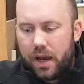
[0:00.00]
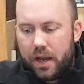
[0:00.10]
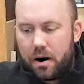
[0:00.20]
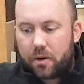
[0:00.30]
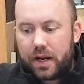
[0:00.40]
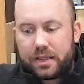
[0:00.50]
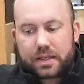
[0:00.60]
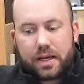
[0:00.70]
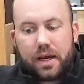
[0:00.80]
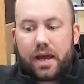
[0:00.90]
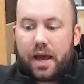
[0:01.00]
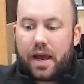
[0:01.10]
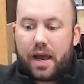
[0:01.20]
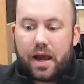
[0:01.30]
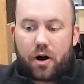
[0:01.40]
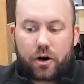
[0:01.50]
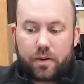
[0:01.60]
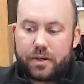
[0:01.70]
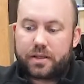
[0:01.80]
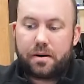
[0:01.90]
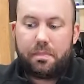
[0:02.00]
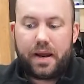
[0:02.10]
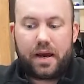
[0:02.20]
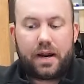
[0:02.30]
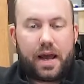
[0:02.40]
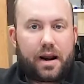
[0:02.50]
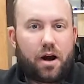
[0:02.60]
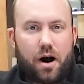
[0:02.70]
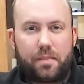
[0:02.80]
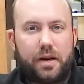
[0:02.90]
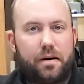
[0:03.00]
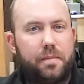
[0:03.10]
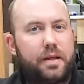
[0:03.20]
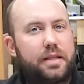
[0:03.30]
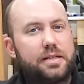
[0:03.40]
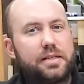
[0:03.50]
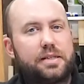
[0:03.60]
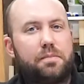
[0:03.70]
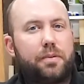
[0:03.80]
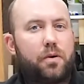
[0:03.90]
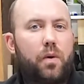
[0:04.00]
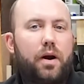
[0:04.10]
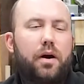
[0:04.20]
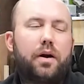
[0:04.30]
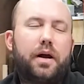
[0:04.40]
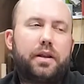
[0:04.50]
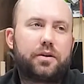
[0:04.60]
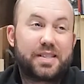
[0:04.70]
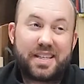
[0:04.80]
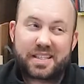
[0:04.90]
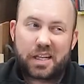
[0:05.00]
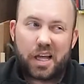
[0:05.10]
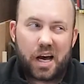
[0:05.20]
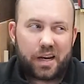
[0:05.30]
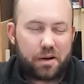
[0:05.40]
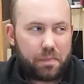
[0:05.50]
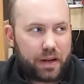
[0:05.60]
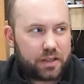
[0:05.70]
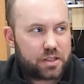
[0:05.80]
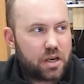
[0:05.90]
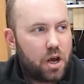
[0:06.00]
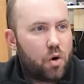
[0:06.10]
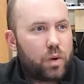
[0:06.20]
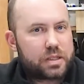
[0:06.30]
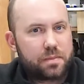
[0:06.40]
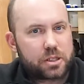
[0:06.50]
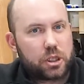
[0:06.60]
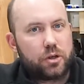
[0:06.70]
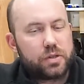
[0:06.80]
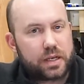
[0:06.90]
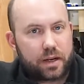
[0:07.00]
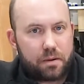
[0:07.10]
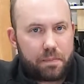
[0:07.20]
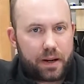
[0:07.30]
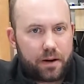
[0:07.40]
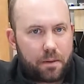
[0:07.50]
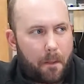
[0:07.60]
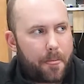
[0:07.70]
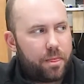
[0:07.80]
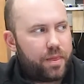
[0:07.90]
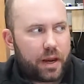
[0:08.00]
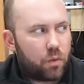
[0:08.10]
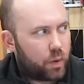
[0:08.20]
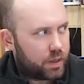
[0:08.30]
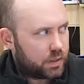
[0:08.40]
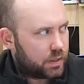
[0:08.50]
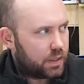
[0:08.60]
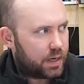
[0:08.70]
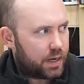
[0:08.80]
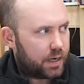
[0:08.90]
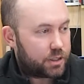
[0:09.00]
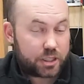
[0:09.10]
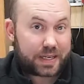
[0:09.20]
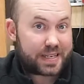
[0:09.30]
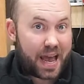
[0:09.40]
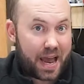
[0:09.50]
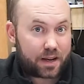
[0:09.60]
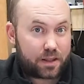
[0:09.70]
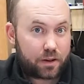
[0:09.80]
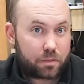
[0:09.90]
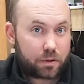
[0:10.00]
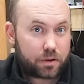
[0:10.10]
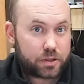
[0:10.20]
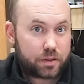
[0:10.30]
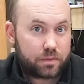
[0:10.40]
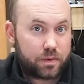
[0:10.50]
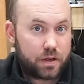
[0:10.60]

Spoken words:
Number 8, argument to the man ad hominem. This is simply where, and you'll see this a lot in debates, when someone's losing a debate, they will just attack the other person.